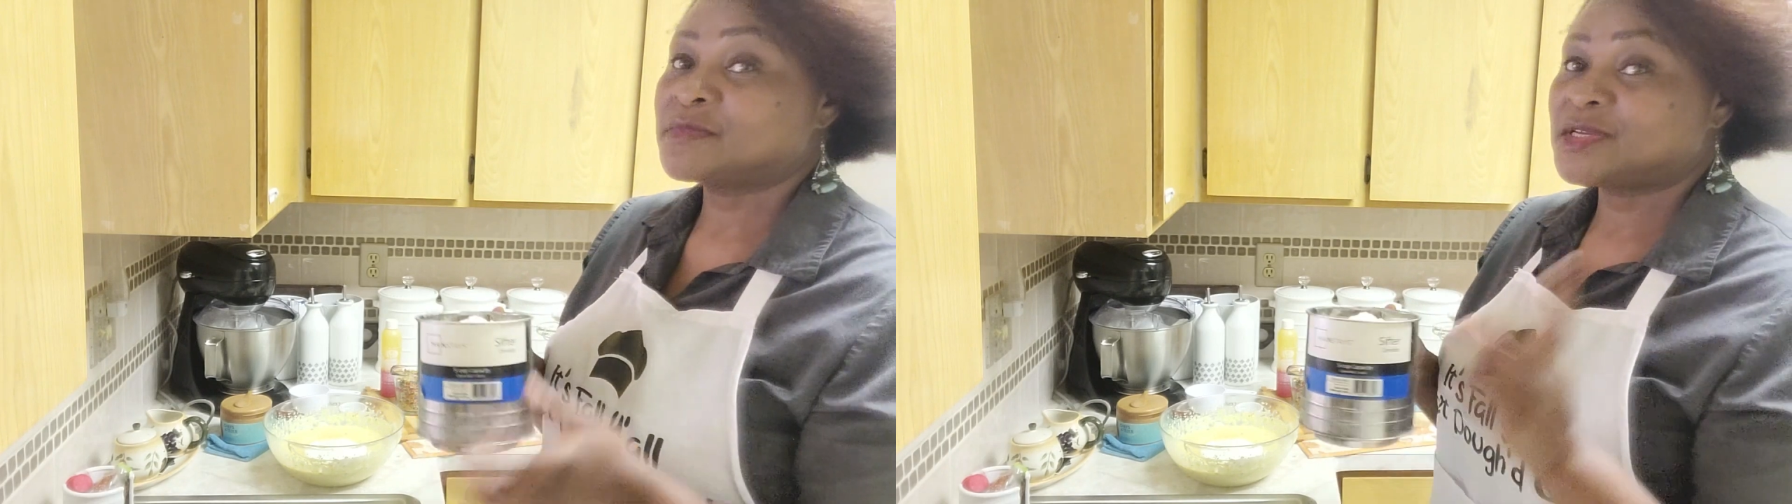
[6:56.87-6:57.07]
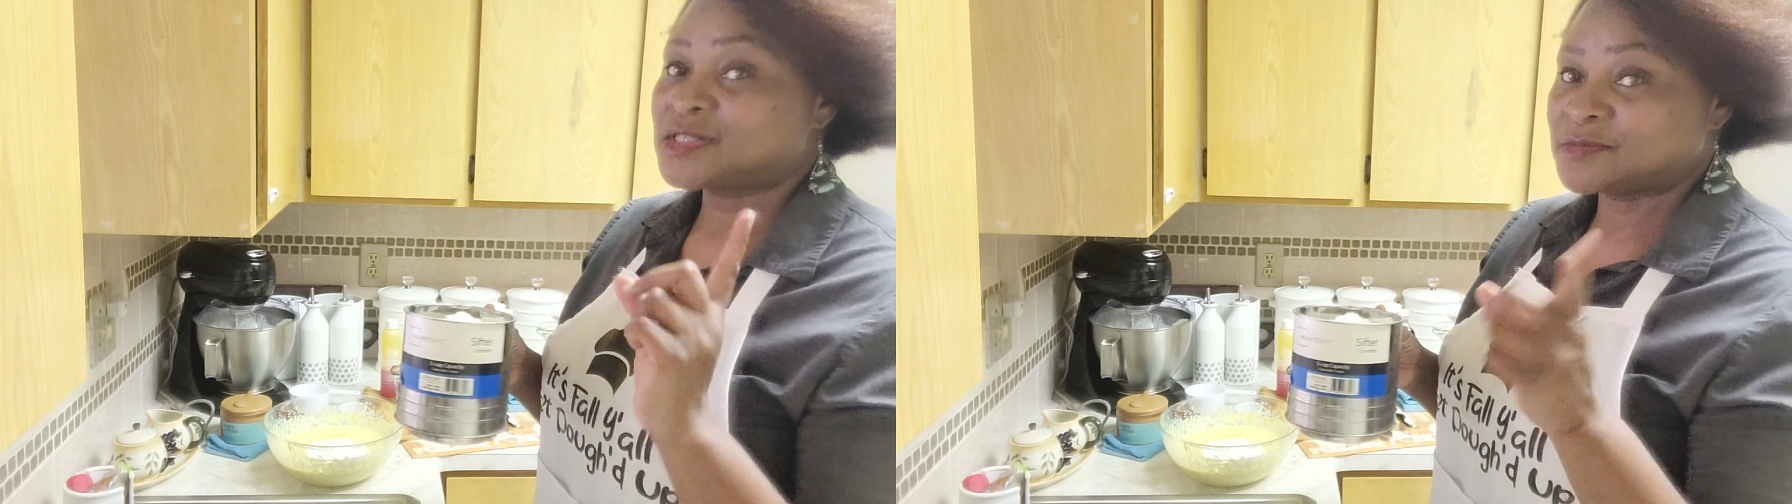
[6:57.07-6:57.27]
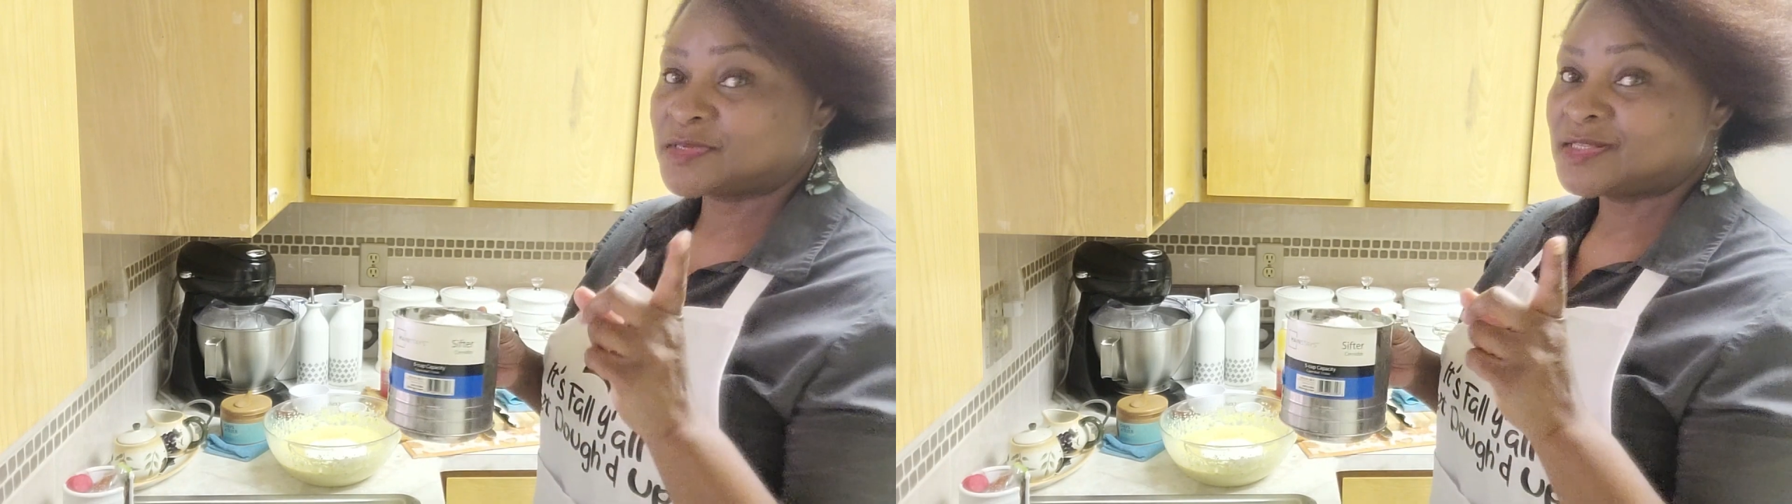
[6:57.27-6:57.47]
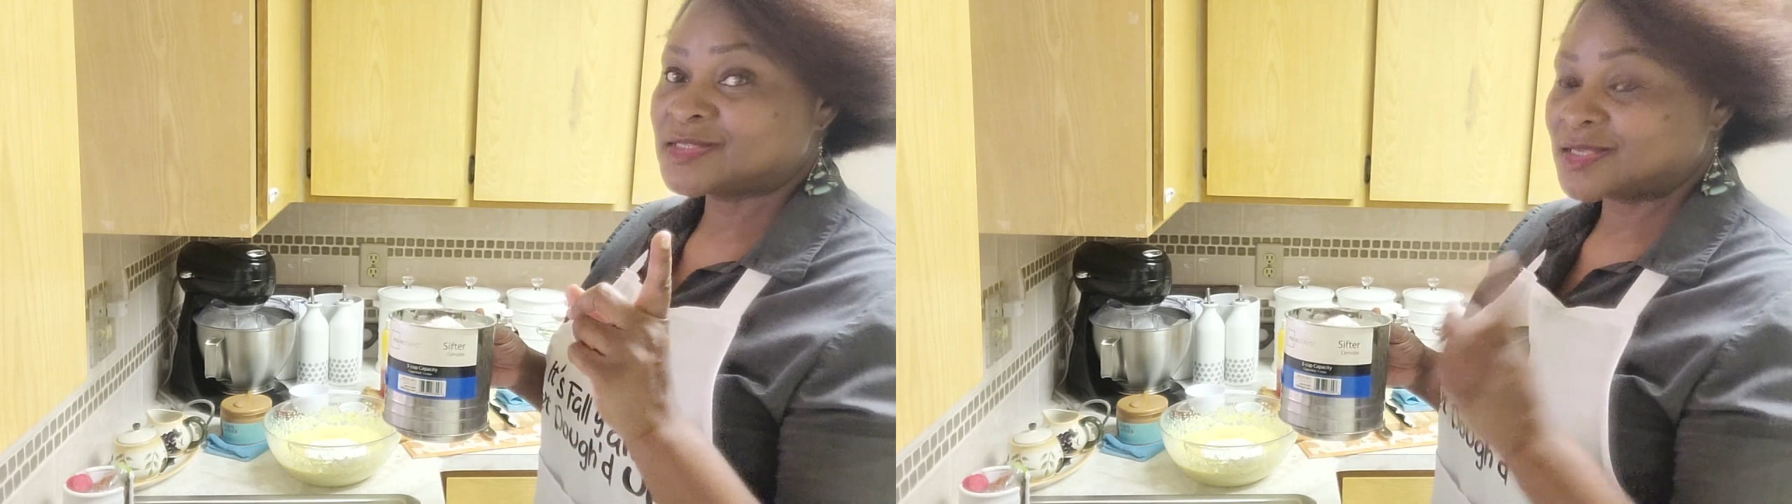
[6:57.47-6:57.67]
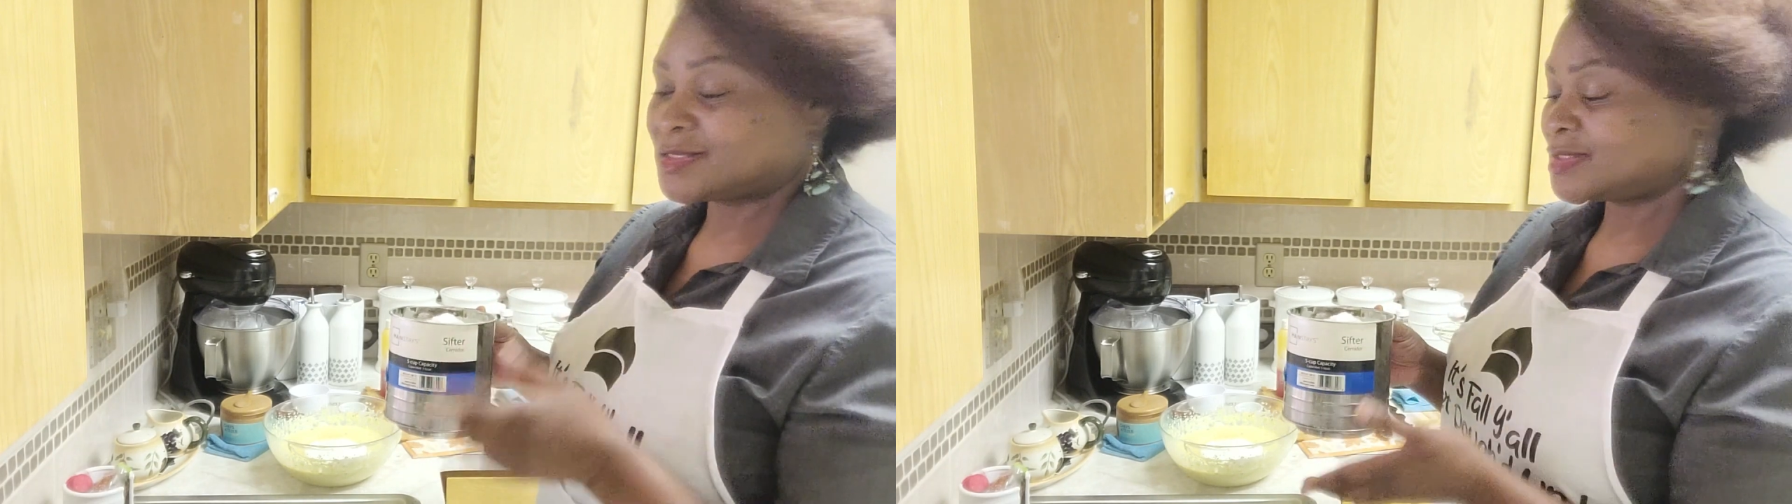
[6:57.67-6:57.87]

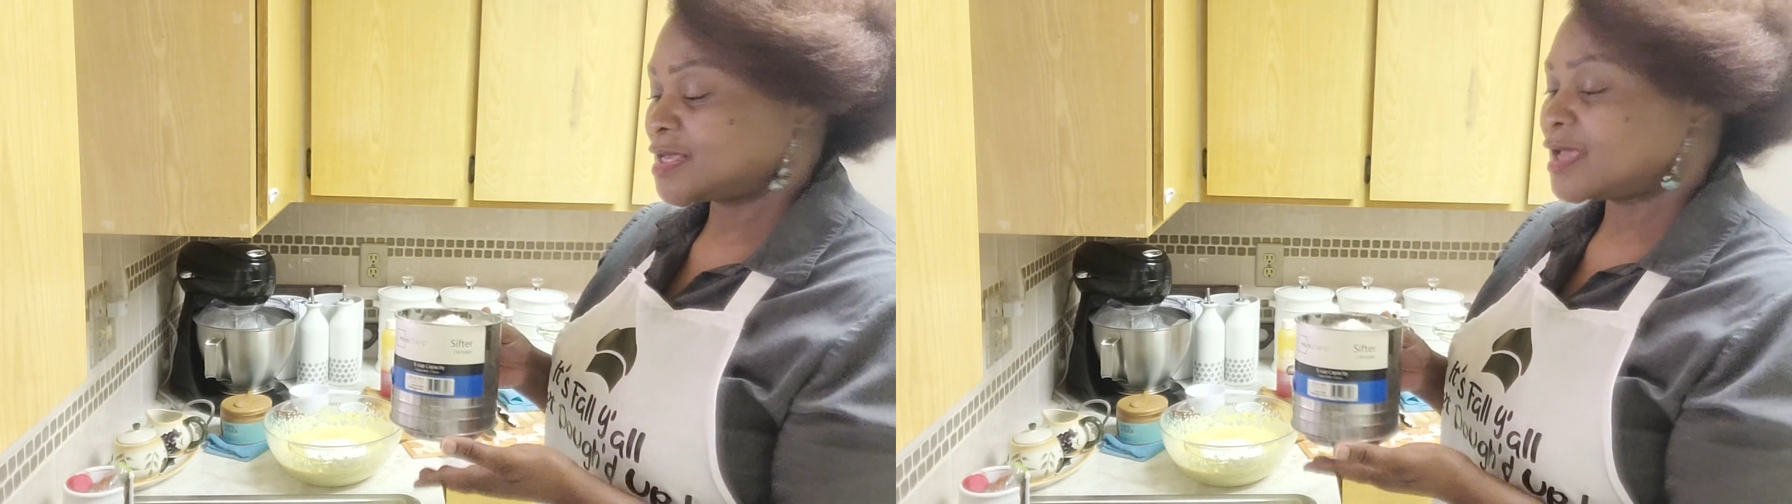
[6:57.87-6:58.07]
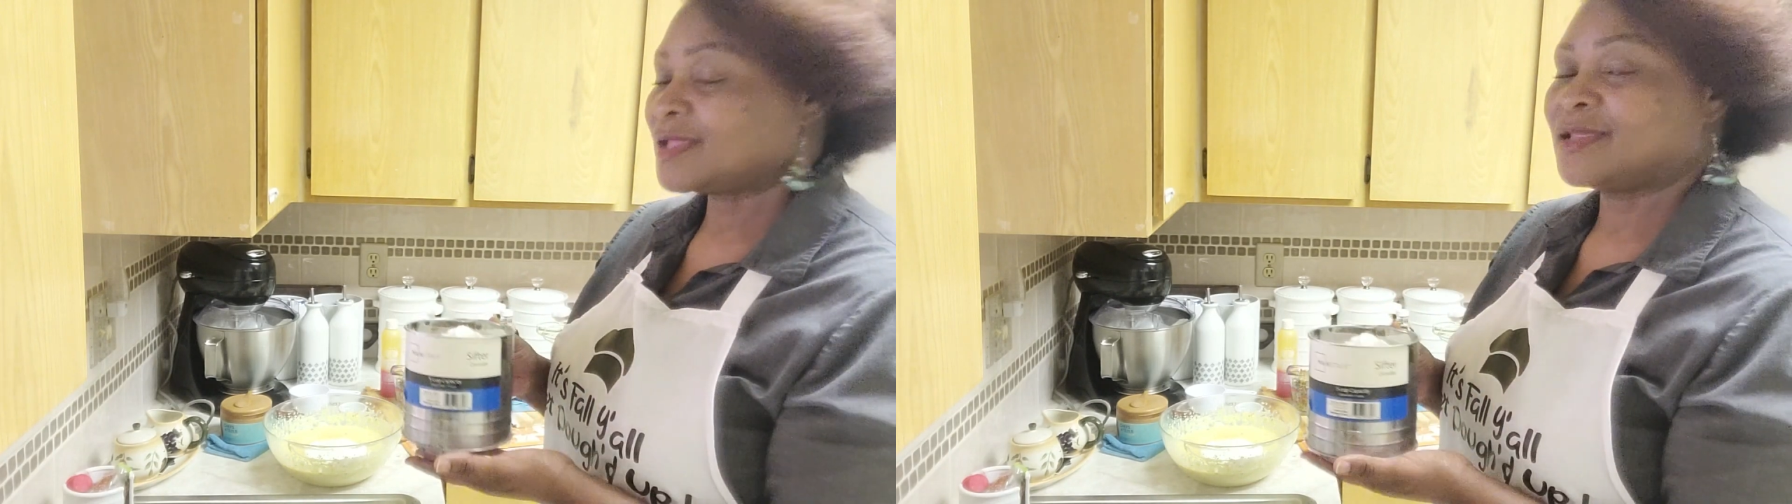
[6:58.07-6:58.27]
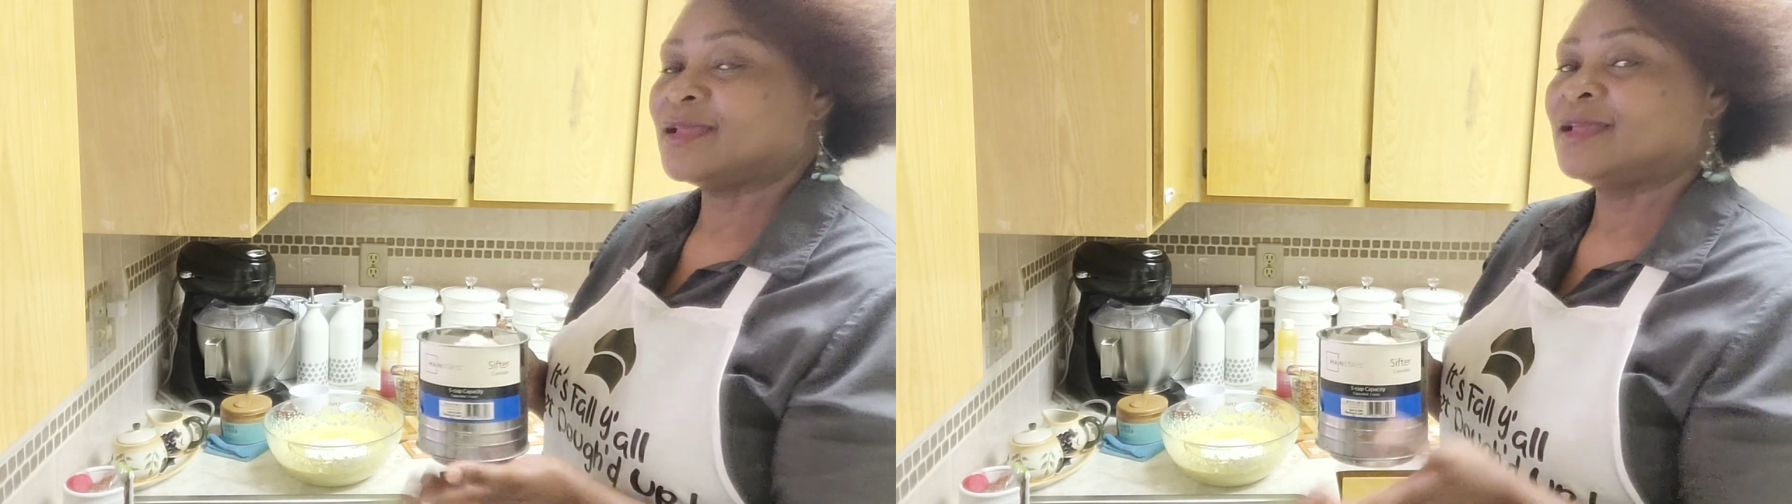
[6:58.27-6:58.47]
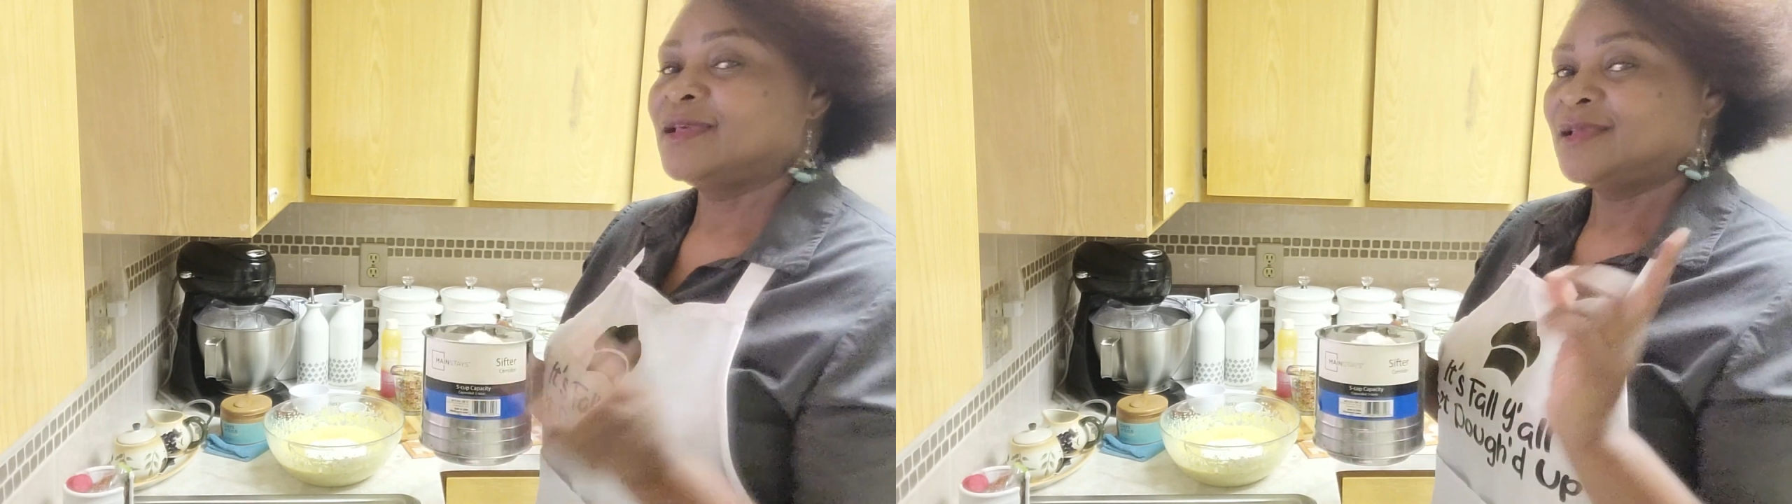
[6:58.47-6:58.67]
measurements exactly